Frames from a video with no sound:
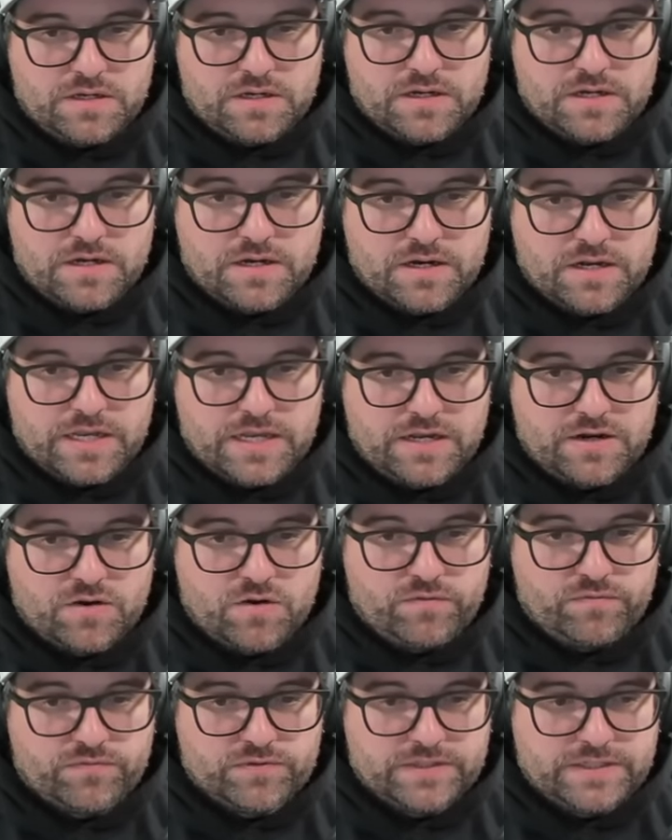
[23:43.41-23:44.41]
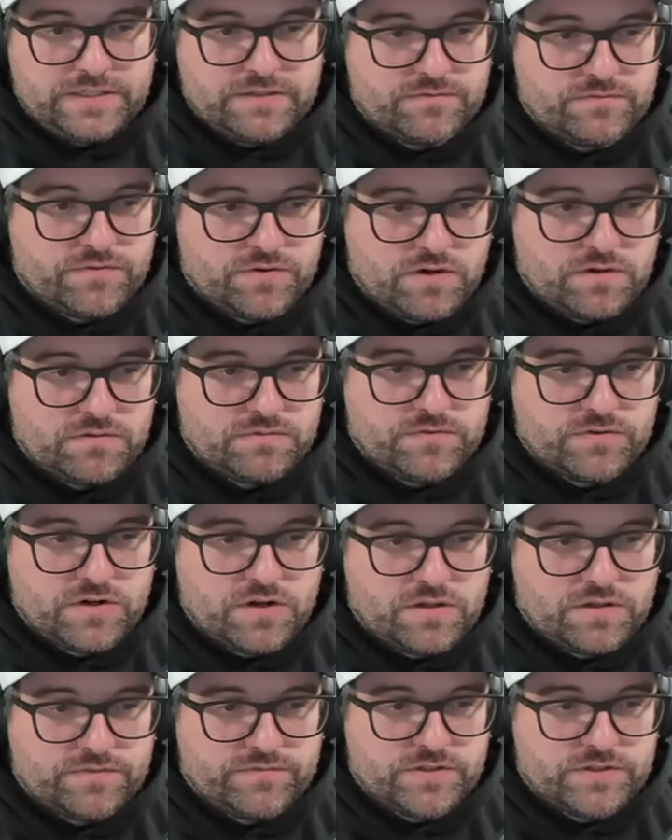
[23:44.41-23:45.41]
Uh, and hopefully, for for
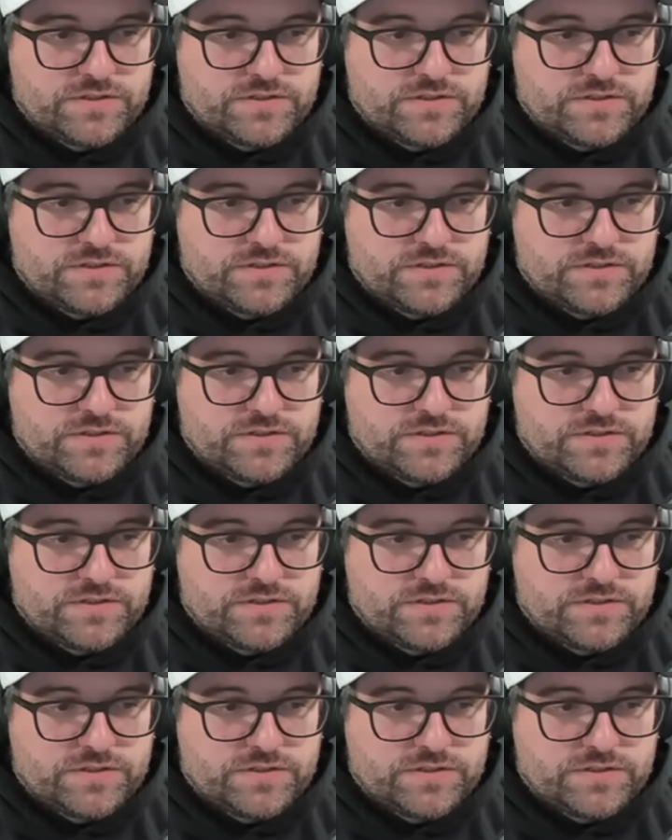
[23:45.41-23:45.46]
all of